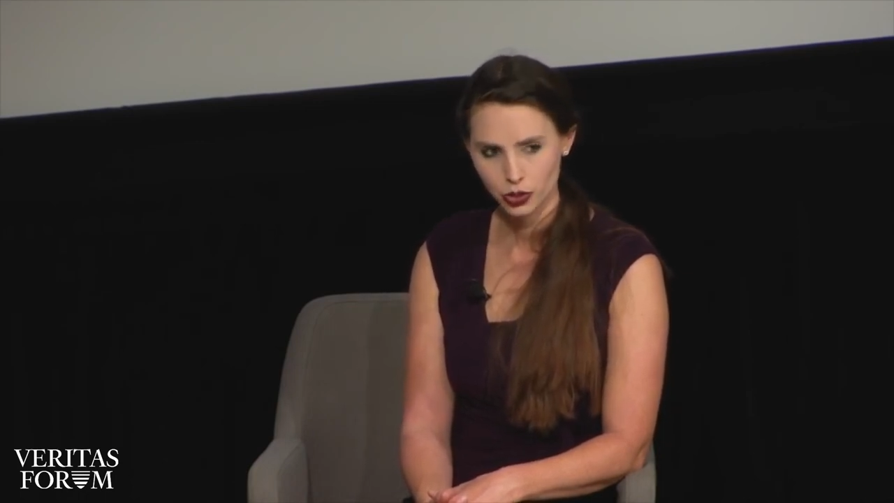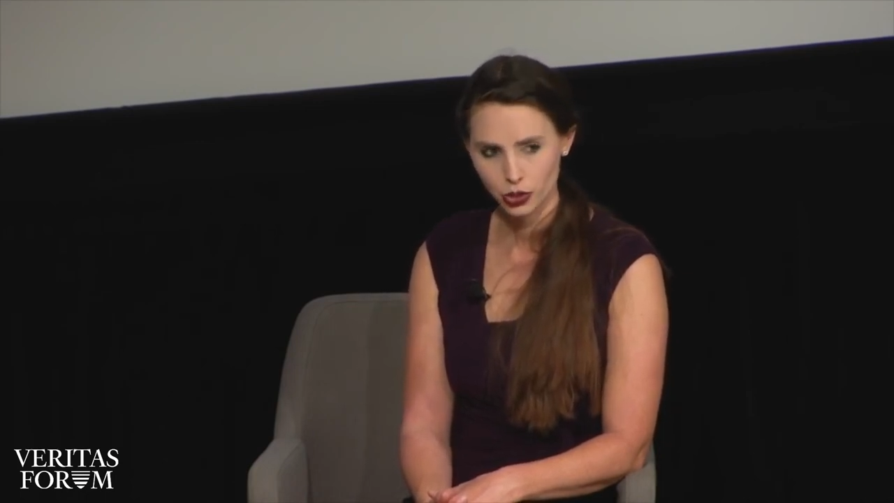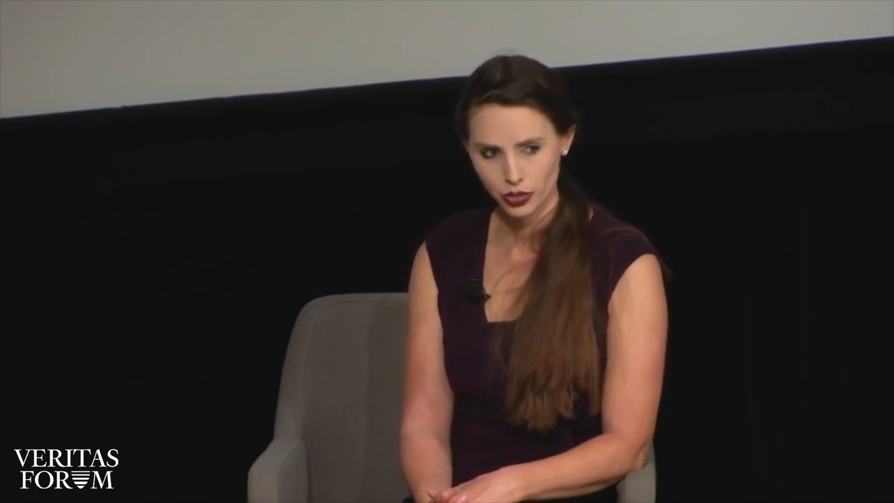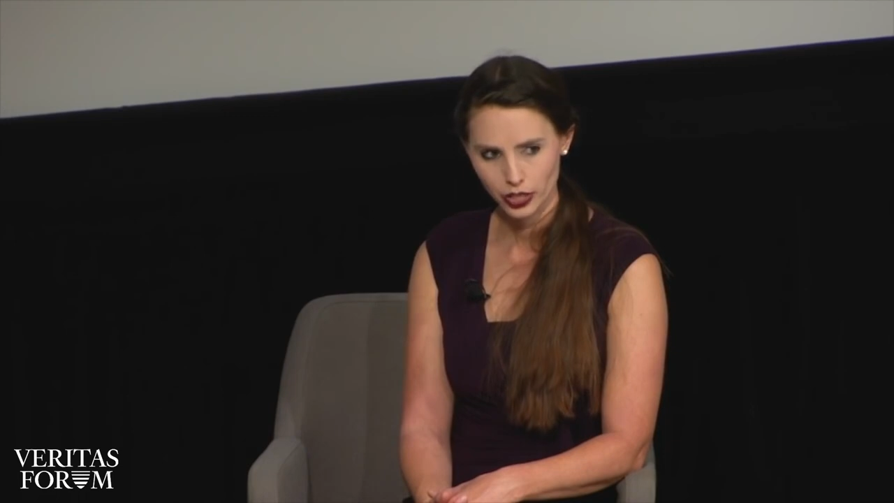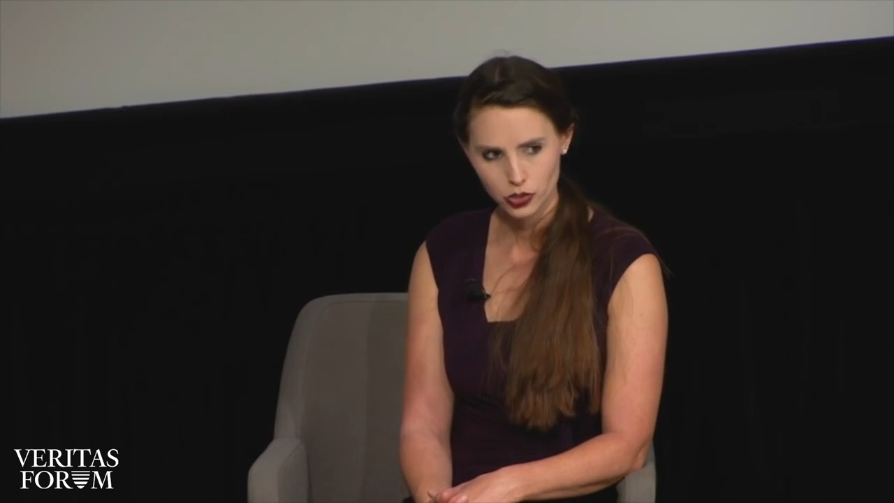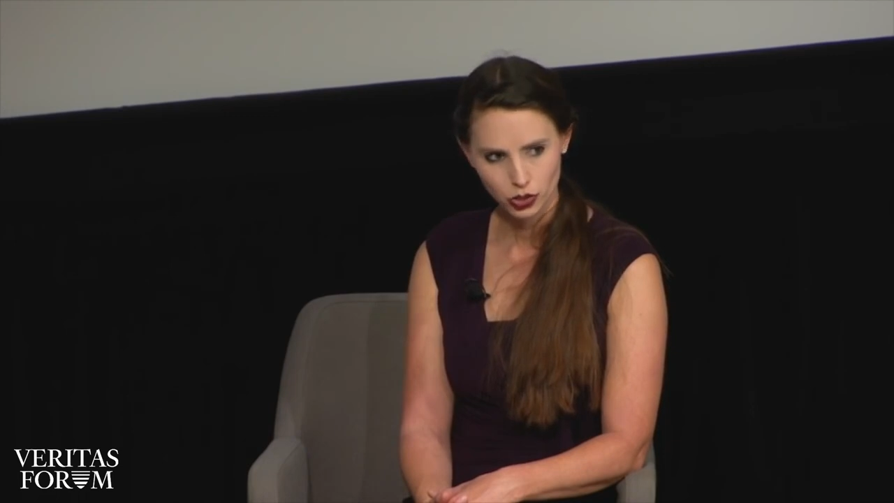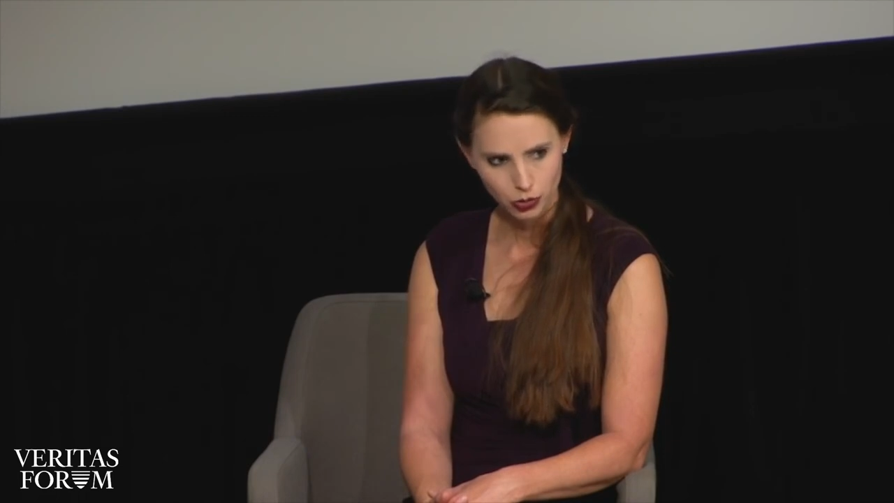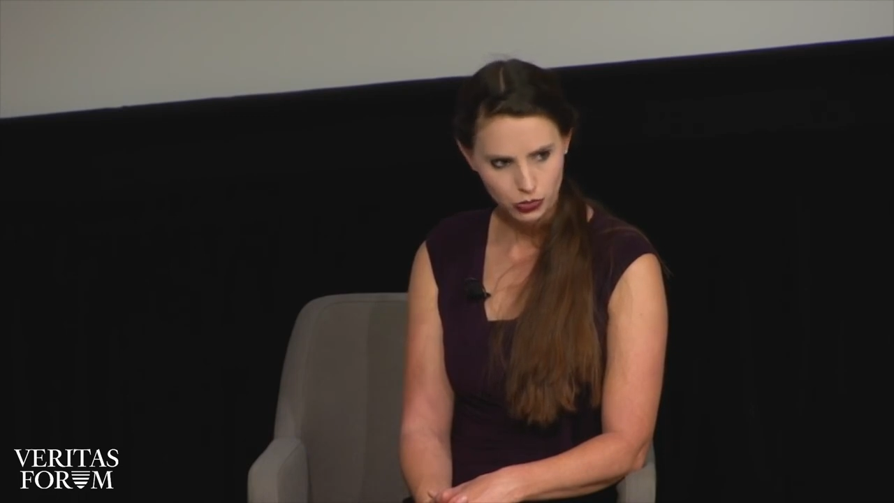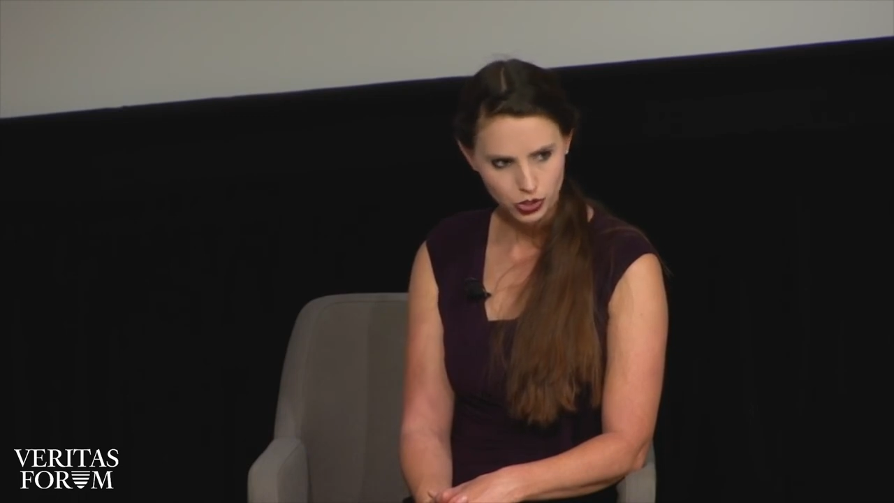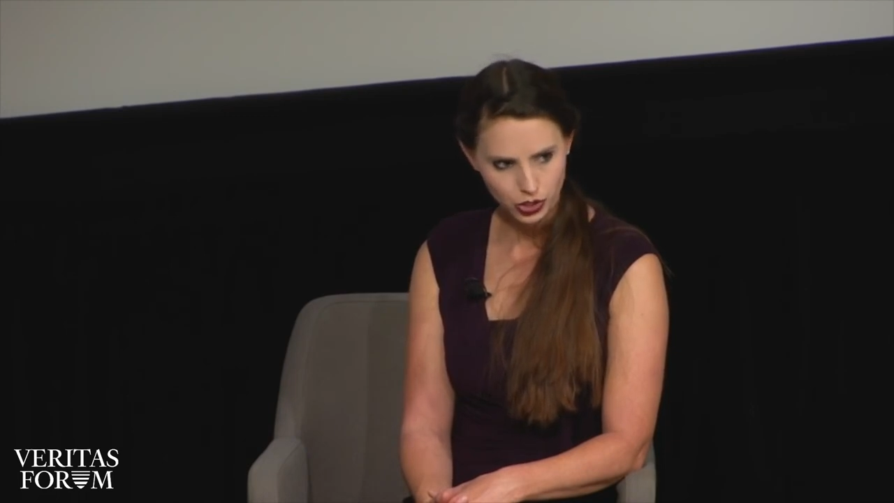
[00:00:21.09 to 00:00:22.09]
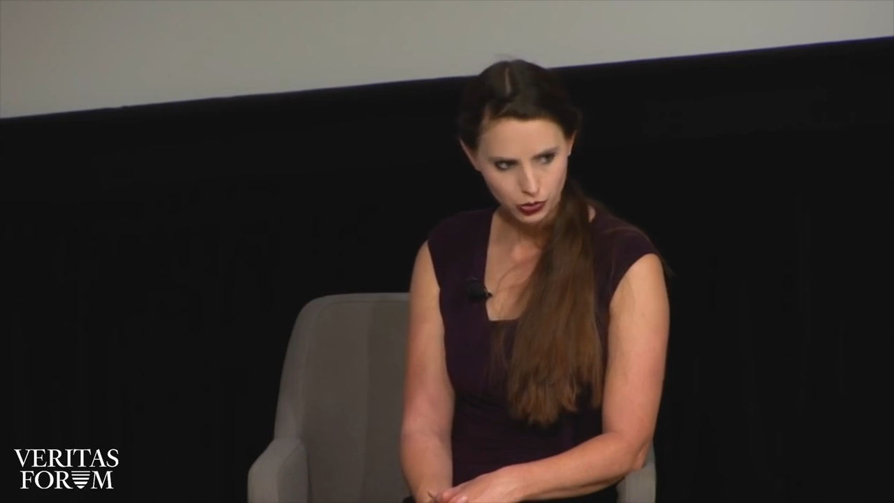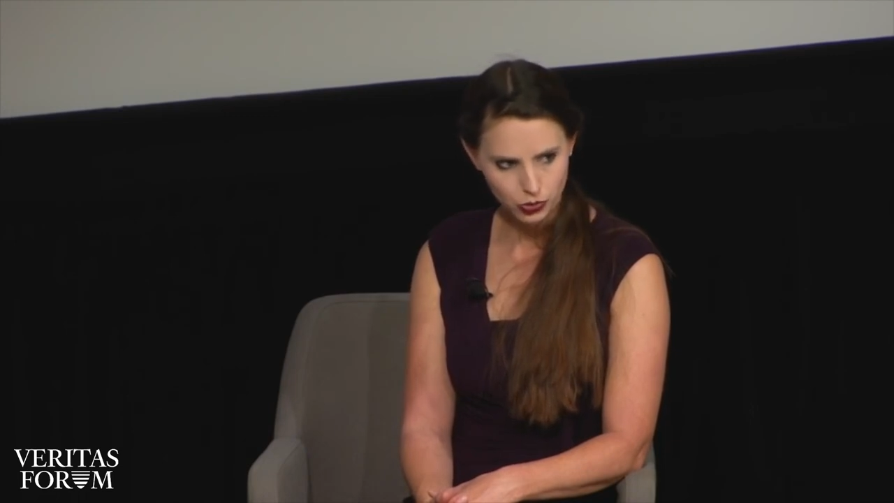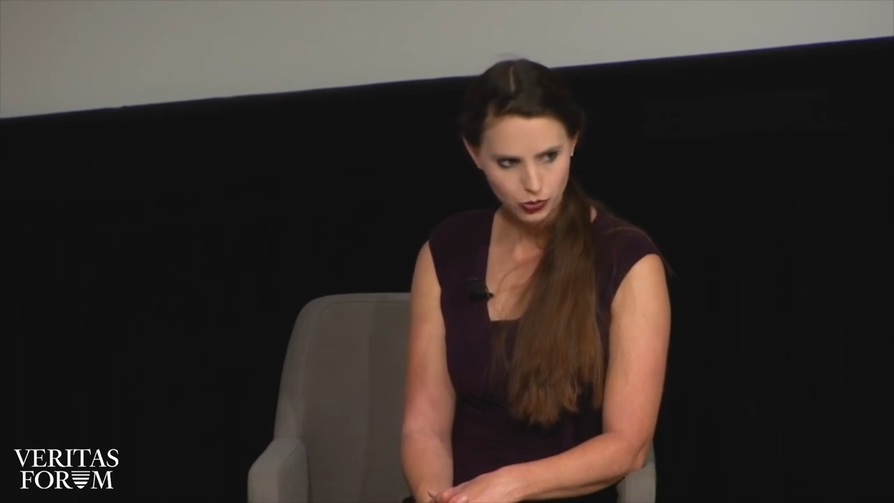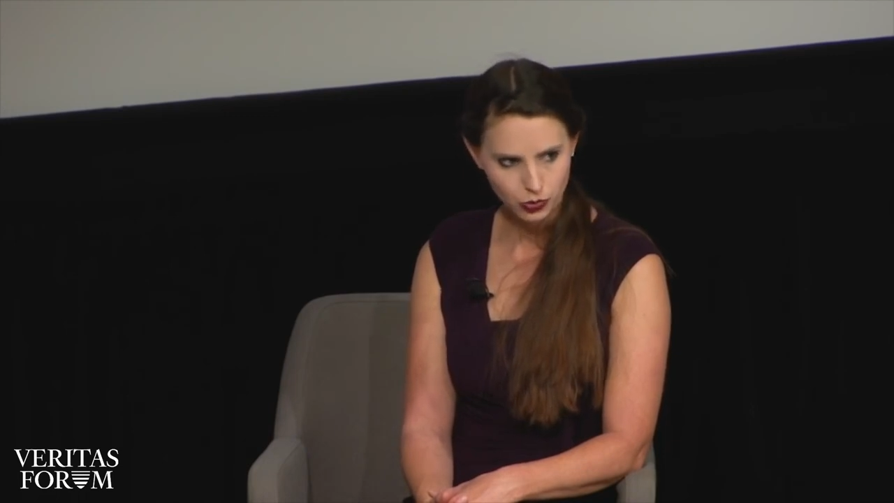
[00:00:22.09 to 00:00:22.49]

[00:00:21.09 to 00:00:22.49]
correct term to use